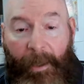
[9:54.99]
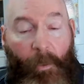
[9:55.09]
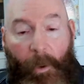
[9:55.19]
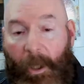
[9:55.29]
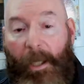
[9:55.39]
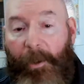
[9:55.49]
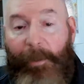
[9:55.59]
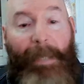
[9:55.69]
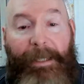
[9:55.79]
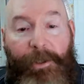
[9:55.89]
or
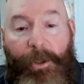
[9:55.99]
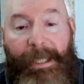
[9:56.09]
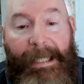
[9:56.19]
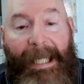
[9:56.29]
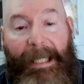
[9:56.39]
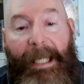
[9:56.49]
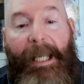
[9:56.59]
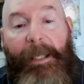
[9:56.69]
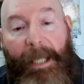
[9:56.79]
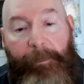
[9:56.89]
colored pencils
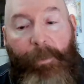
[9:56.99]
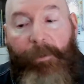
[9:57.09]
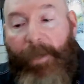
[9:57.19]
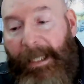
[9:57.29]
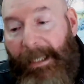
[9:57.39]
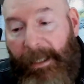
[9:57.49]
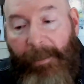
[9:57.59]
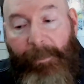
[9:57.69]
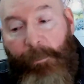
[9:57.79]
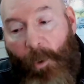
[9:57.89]
and provide a
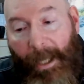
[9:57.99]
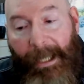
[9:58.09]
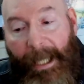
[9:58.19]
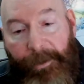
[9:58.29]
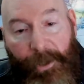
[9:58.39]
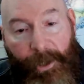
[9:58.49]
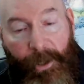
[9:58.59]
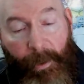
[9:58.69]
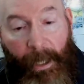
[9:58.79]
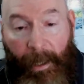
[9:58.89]
little bit more connection
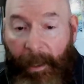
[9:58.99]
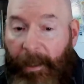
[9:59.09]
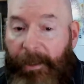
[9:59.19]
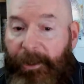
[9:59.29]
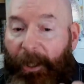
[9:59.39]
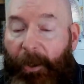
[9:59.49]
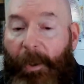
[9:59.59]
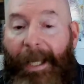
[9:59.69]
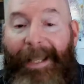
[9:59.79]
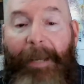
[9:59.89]
to it. So